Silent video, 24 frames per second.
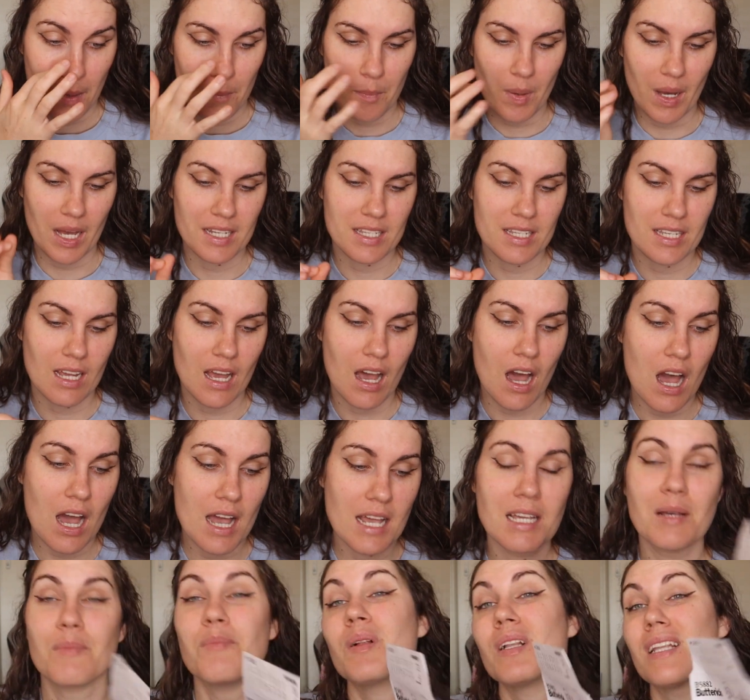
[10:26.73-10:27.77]
But
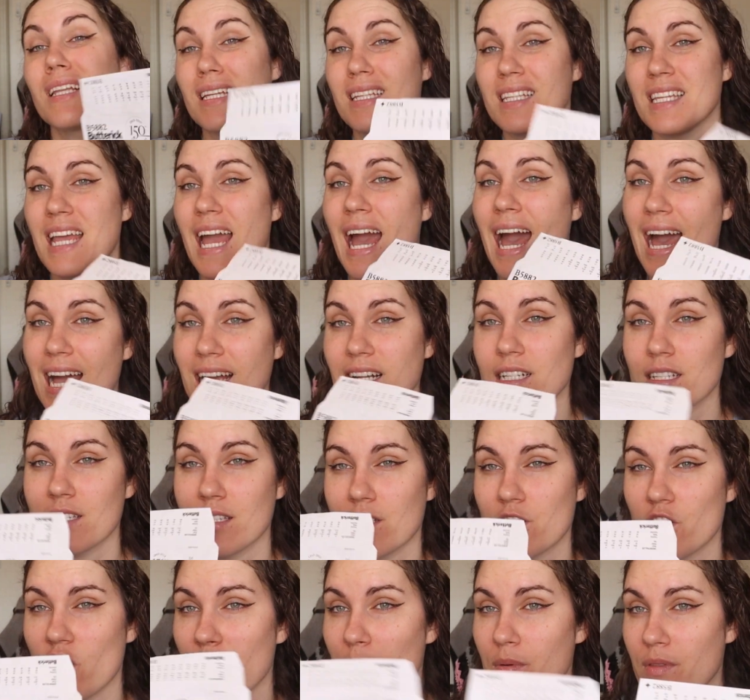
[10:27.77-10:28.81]
I completely hacked
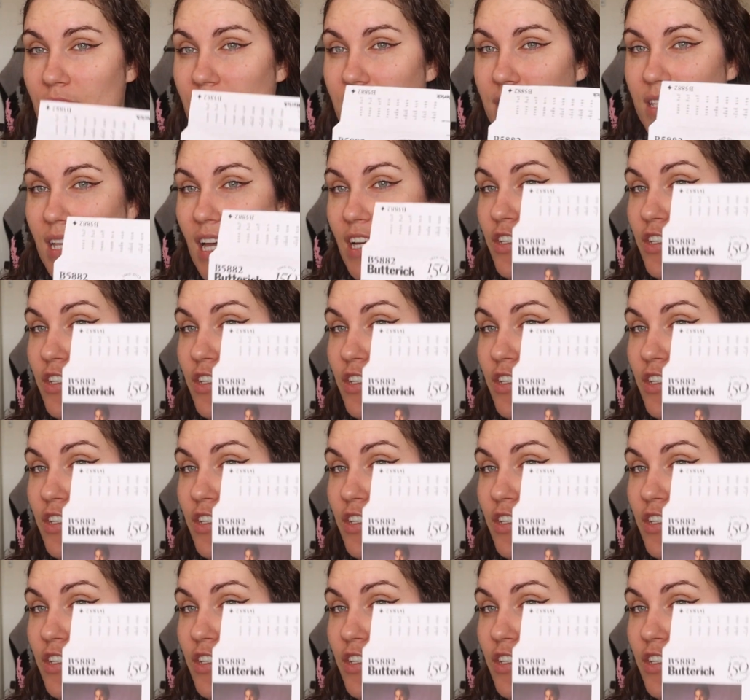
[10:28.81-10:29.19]
the top of this.